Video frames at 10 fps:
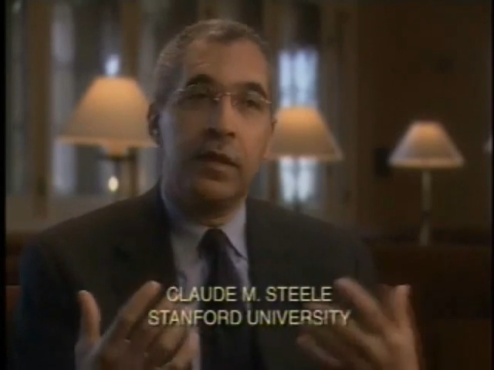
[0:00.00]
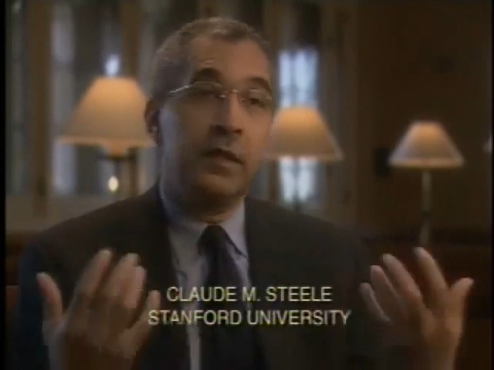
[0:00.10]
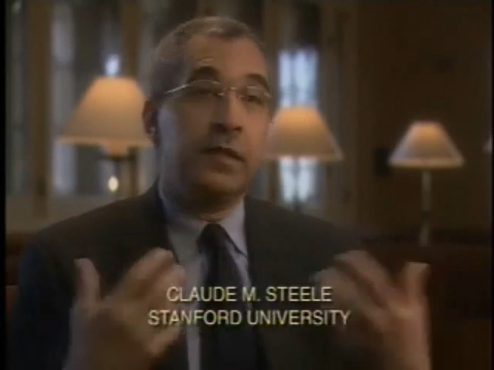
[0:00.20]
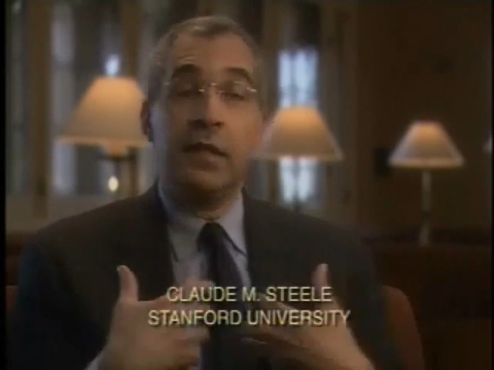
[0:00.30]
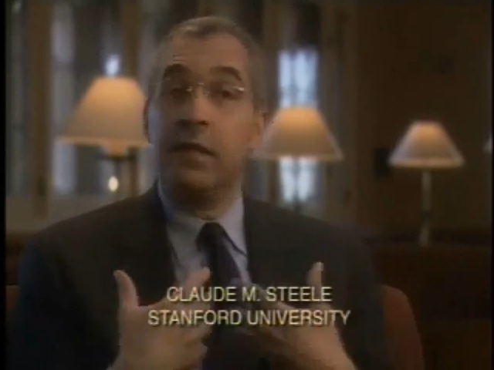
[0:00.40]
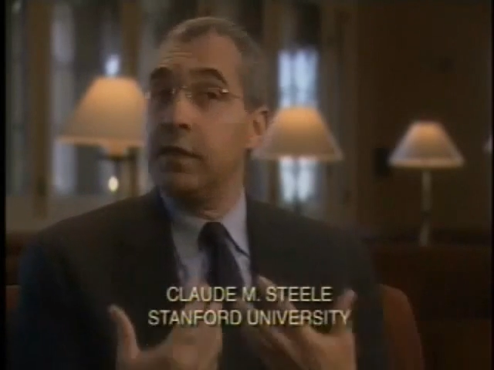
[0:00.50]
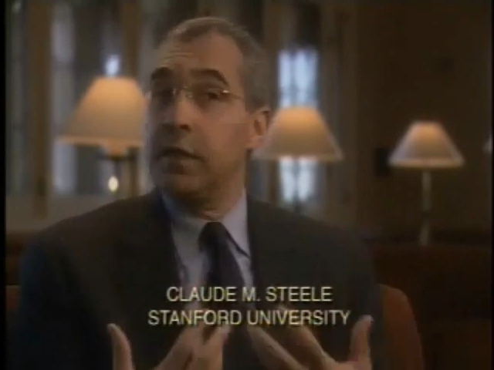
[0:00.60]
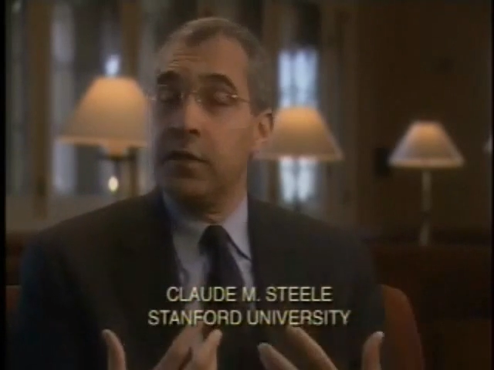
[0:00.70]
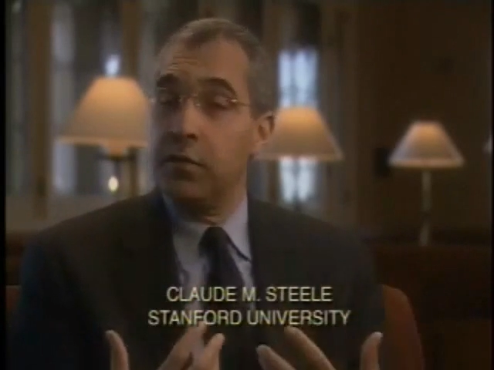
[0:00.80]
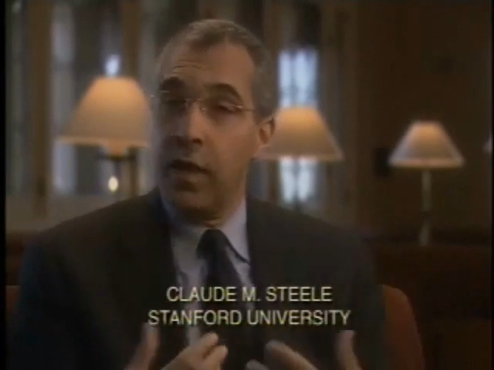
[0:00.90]
an identity
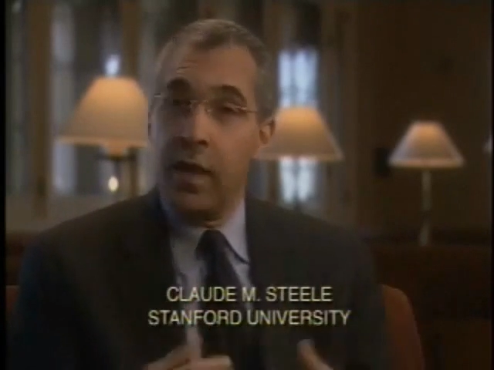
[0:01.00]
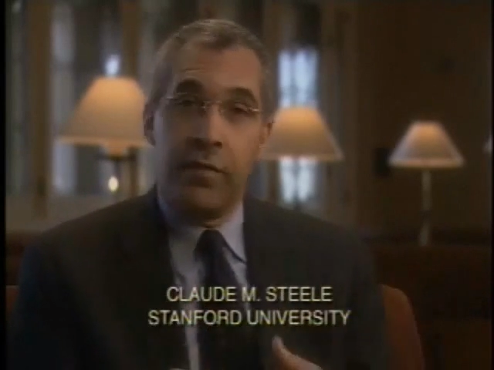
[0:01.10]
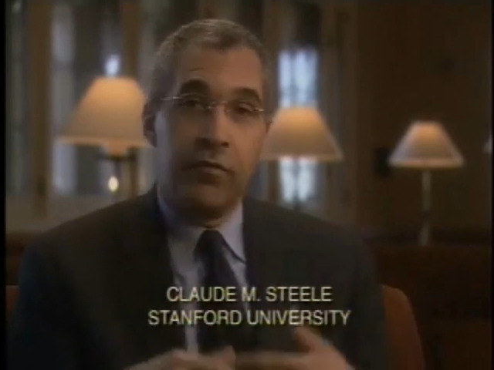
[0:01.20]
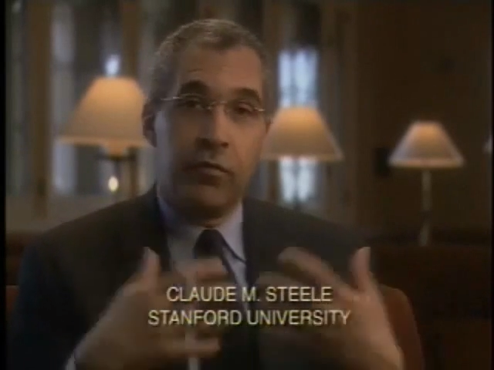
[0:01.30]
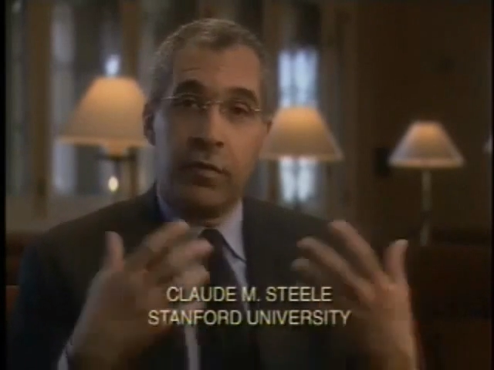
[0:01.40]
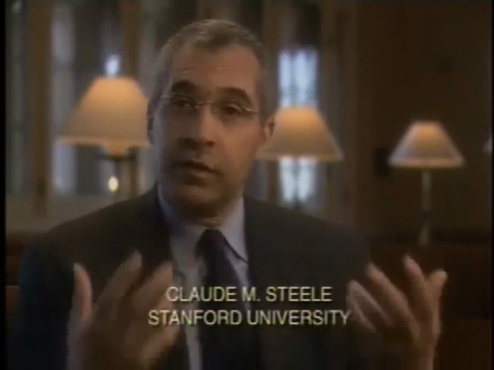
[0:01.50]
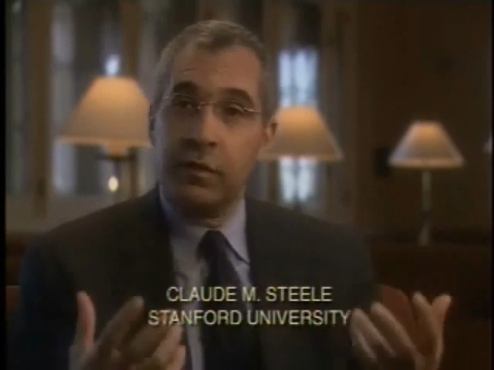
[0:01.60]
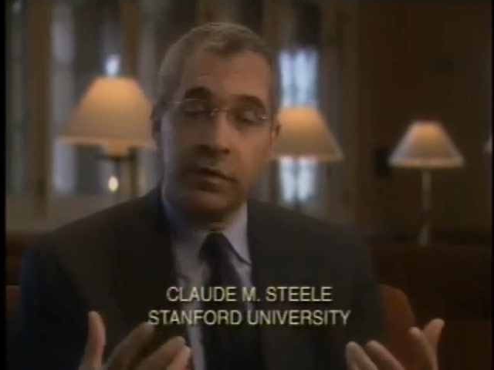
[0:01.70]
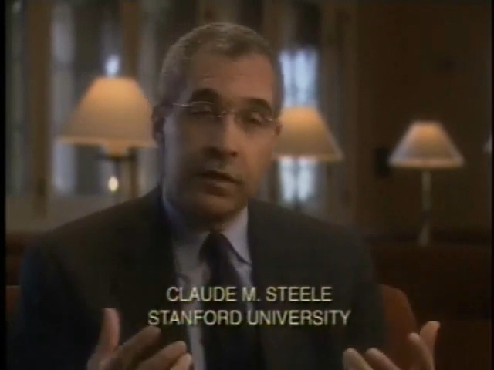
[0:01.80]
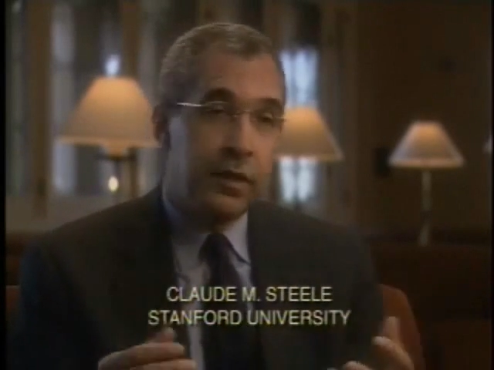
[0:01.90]
that you have, your
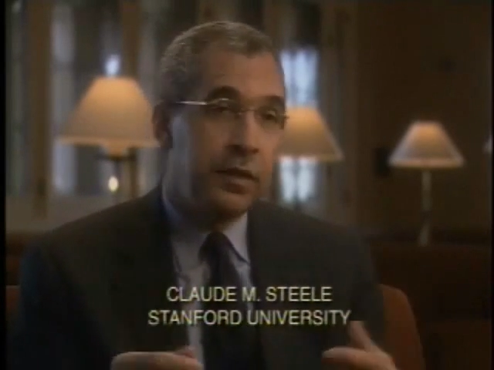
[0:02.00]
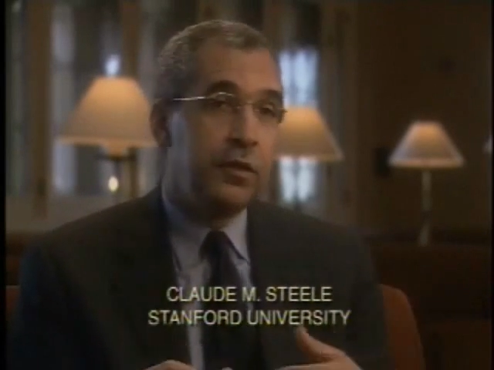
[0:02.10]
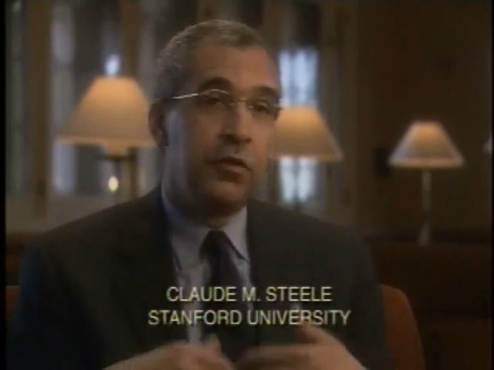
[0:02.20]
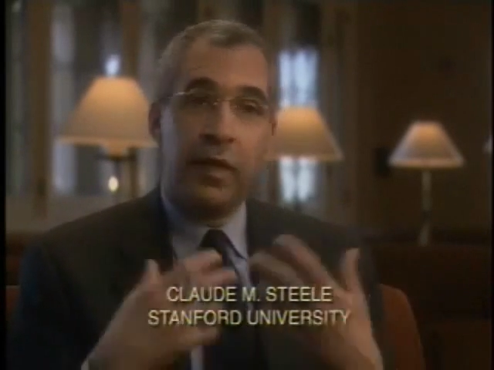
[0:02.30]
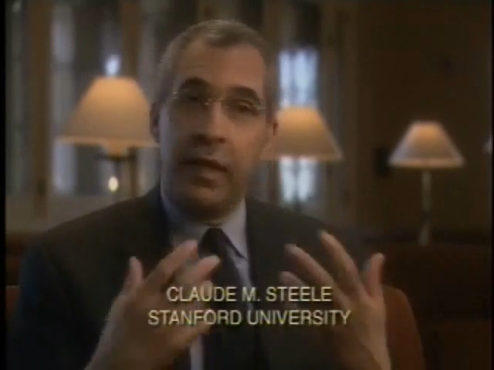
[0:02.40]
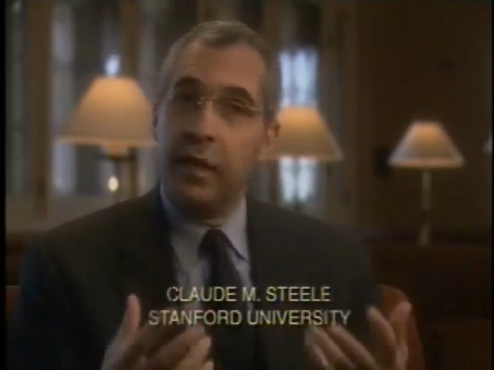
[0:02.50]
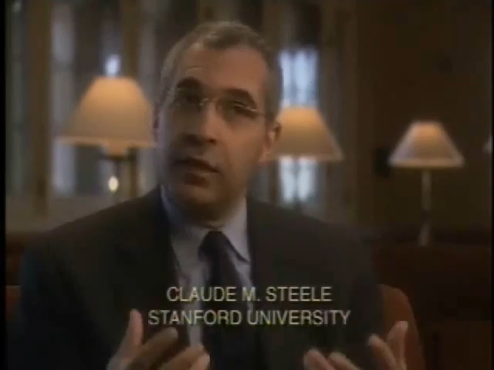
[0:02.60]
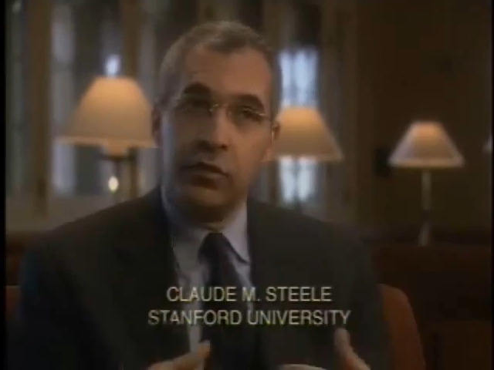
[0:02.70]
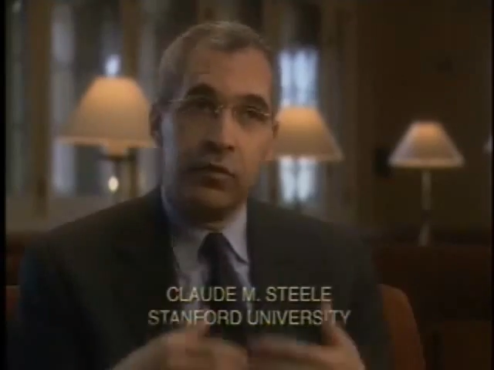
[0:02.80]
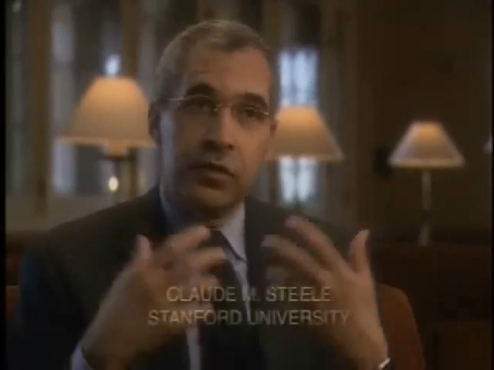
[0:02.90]
racial identity, your
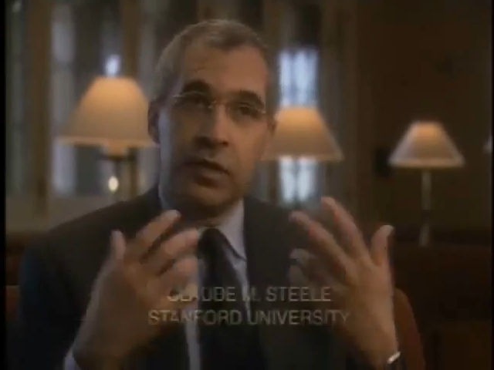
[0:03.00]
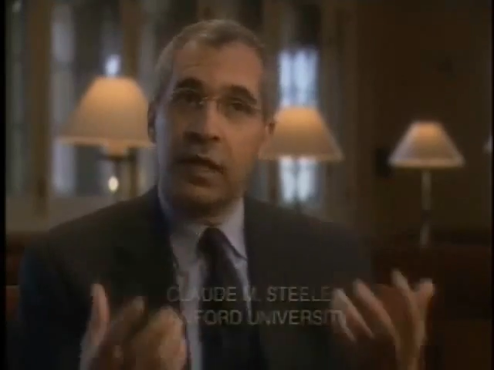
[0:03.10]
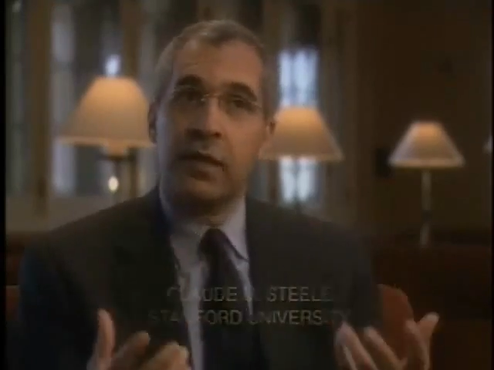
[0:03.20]
age, your